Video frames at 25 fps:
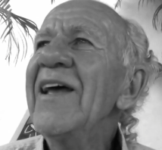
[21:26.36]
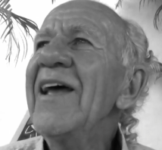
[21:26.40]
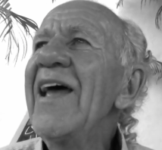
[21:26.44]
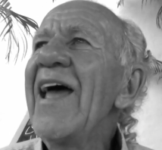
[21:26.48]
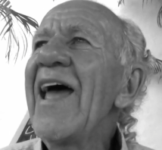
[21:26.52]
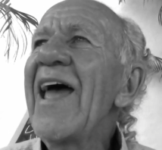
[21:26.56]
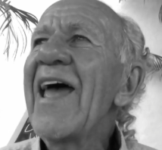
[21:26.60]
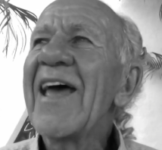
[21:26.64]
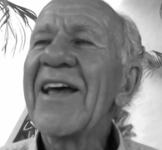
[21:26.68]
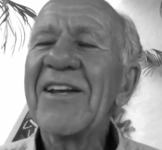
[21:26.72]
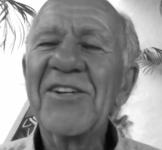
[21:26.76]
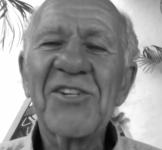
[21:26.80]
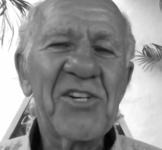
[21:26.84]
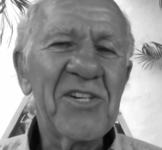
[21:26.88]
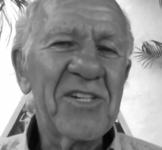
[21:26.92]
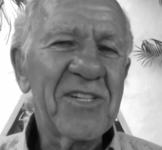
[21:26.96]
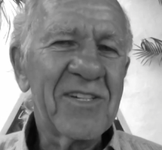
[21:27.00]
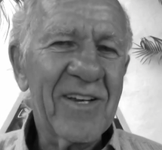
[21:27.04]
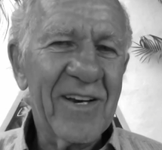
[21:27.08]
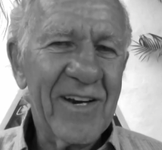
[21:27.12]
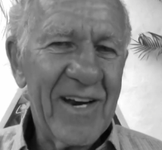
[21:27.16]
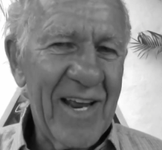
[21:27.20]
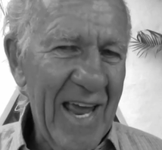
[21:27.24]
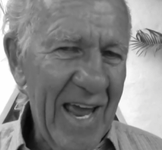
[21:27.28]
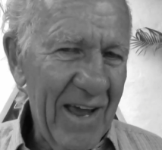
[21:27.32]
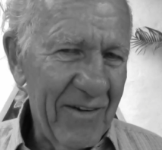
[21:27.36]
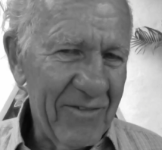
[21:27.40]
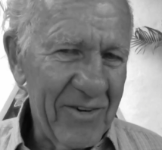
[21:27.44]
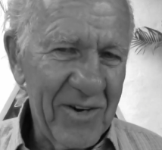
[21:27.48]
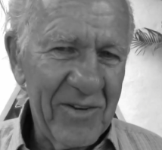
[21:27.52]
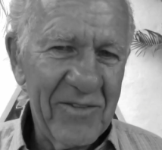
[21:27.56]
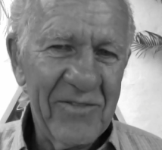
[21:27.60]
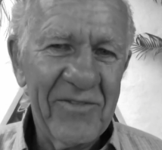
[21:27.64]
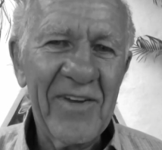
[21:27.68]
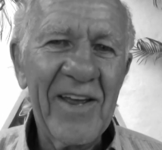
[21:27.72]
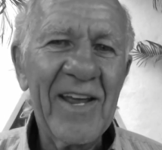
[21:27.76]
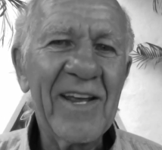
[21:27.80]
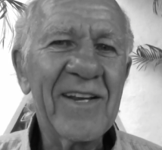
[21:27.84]
And she's going to have an
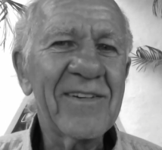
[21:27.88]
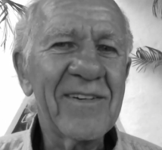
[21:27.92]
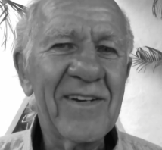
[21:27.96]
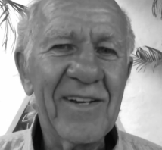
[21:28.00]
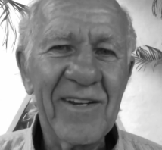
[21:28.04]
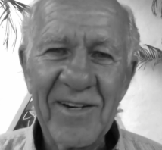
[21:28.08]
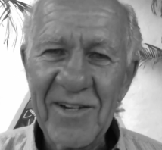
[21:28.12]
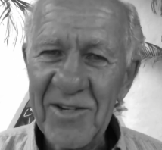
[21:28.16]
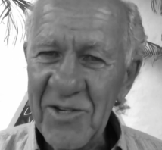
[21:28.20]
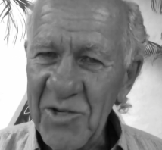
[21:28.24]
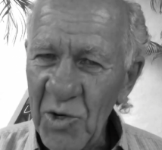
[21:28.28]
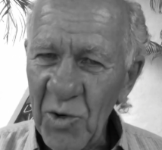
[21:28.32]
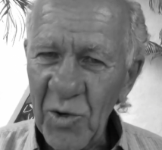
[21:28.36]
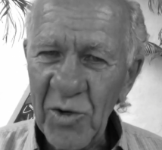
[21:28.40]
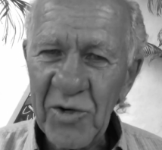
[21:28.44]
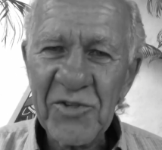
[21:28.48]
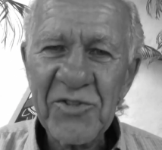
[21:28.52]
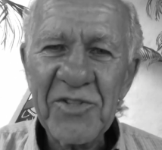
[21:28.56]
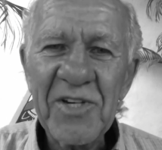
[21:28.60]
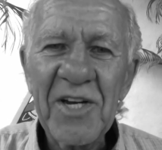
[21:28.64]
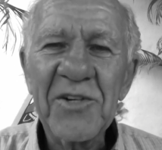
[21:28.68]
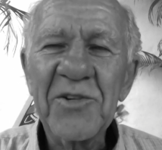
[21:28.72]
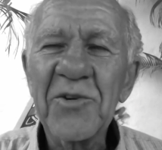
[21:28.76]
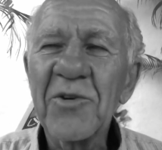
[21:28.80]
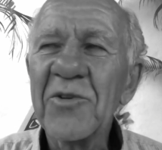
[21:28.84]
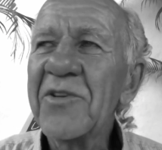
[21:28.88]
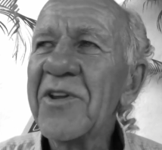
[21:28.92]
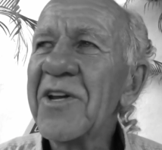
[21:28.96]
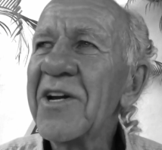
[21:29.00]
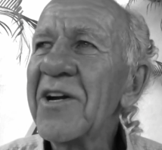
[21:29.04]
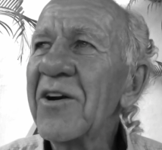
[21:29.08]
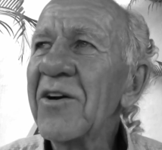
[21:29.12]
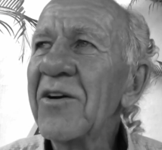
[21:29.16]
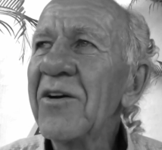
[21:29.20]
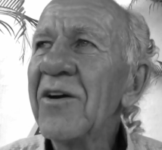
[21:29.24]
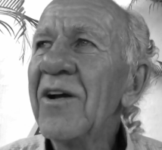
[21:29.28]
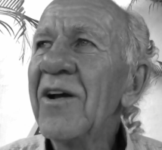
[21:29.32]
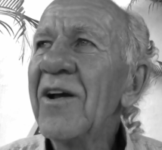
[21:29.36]
event in a yoga center
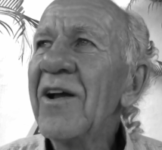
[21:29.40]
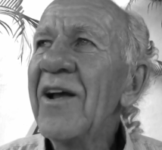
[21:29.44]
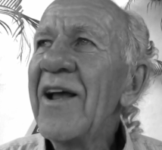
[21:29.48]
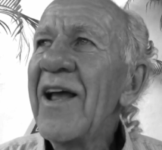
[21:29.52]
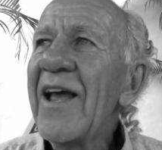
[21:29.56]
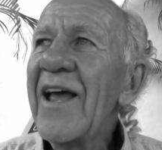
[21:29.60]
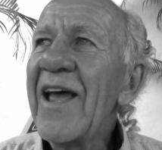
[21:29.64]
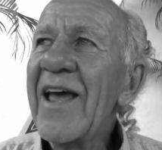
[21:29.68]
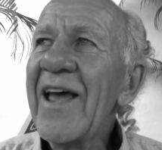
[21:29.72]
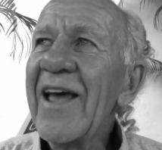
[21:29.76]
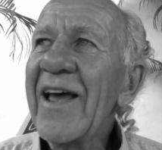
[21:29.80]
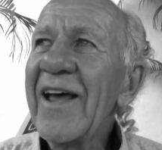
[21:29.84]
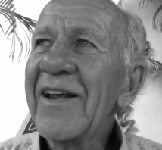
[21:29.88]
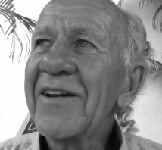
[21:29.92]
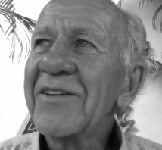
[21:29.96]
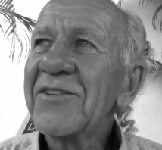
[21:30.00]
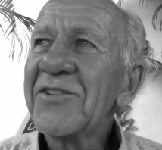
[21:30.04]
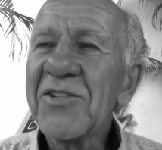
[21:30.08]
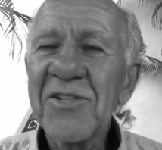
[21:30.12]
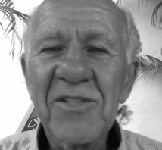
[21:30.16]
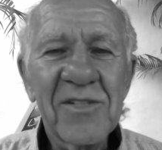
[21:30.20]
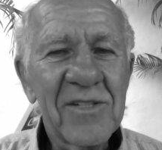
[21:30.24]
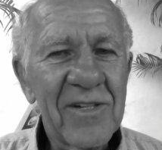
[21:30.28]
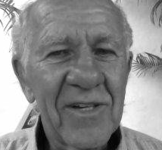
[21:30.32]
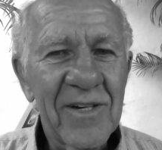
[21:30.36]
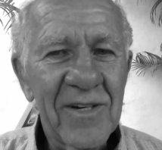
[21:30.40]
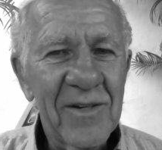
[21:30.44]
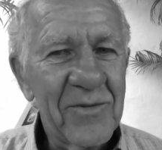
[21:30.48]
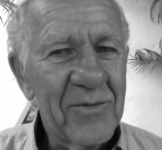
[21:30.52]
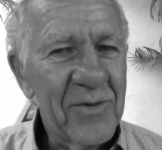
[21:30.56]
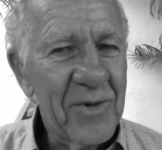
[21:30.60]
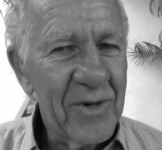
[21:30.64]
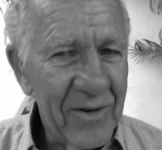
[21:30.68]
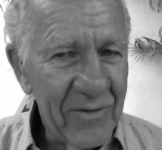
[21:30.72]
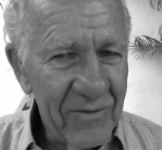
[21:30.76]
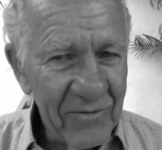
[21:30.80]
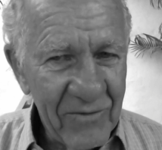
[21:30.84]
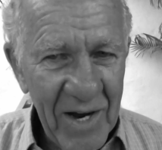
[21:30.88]
there. And she's going to
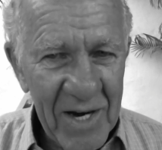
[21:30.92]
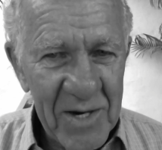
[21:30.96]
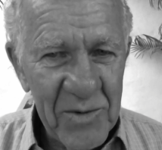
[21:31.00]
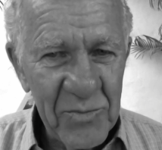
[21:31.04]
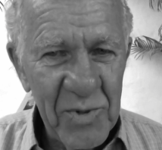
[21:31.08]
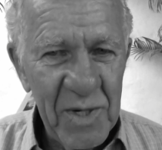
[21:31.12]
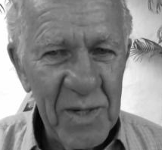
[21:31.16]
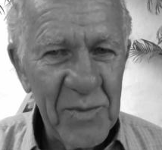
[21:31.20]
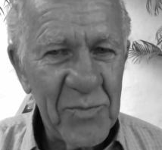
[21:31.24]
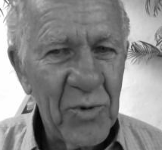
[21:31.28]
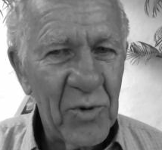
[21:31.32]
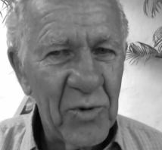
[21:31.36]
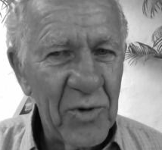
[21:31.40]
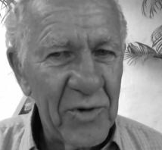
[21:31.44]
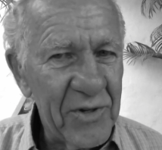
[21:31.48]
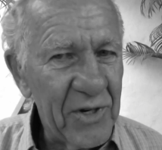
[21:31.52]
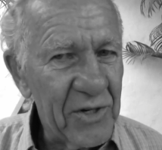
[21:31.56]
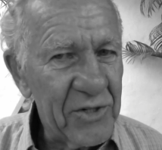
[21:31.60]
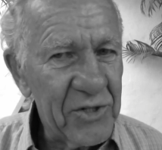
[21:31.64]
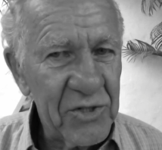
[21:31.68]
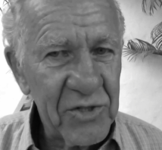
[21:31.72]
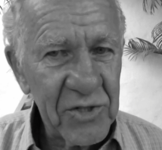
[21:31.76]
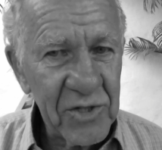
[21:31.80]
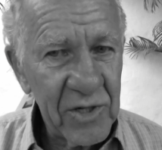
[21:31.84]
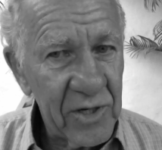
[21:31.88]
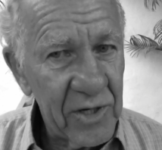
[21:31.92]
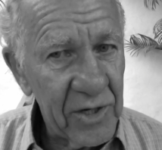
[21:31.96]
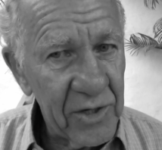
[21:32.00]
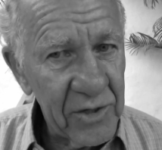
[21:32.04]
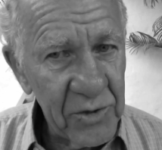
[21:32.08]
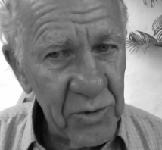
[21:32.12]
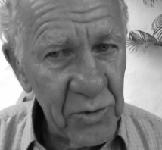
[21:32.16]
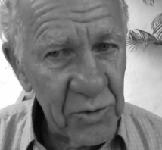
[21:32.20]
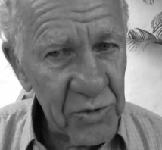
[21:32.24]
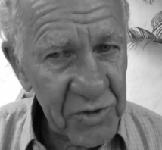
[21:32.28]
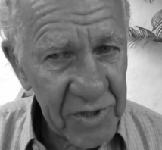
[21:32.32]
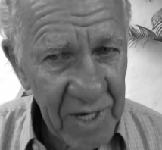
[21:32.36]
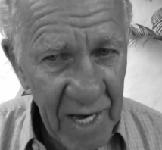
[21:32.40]
invite people, and they're just going to do
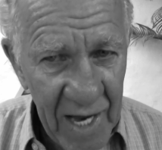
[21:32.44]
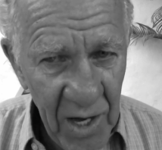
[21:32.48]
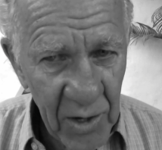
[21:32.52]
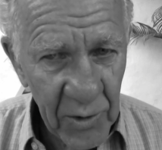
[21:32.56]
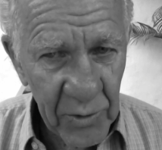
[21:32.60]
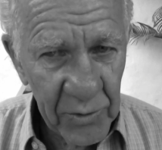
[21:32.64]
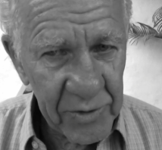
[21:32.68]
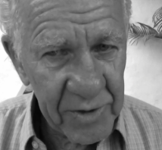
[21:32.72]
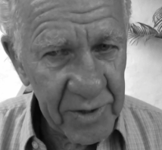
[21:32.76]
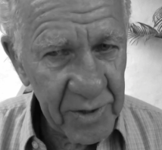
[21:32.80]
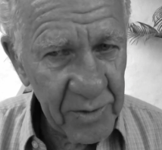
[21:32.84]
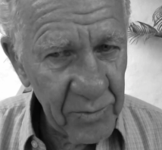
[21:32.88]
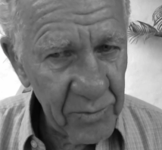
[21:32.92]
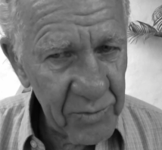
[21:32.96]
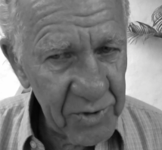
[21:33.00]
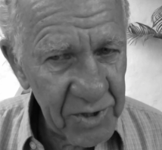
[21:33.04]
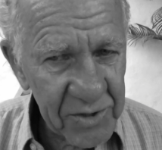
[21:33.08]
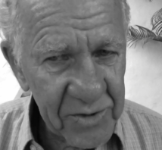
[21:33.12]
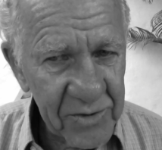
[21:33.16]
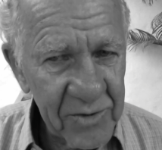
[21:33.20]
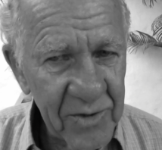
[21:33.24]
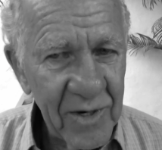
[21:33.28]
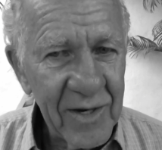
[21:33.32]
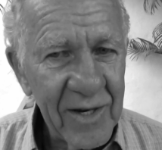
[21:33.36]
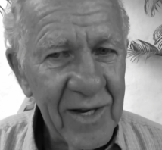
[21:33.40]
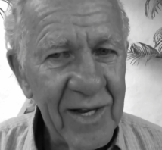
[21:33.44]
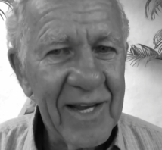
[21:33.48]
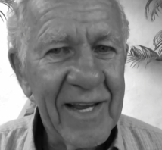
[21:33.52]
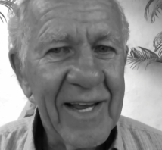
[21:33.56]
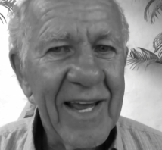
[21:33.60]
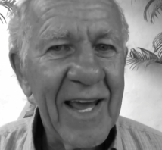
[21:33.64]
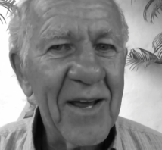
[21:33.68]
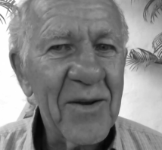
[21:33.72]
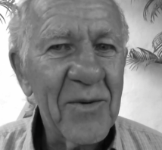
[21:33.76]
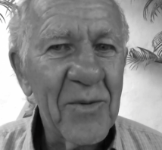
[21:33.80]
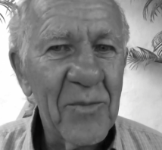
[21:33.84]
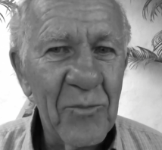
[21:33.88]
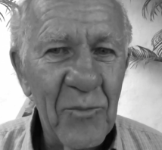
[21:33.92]
sound and just
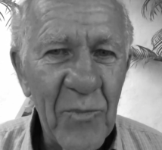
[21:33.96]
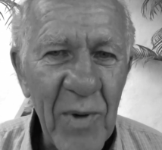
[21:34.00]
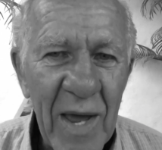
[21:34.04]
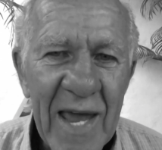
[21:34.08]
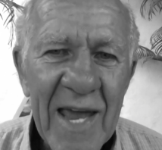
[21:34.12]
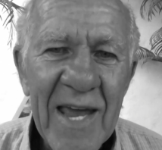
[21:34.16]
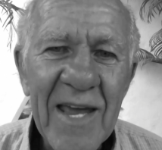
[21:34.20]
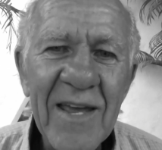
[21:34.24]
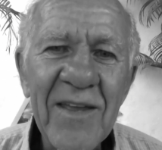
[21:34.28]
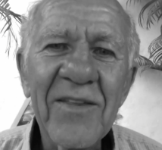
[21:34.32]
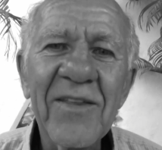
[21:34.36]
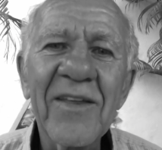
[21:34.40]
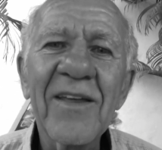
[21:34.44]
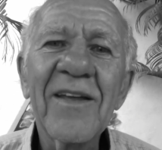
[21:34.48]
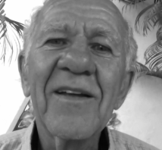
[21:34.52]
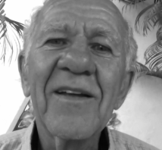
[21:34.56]
get bathed.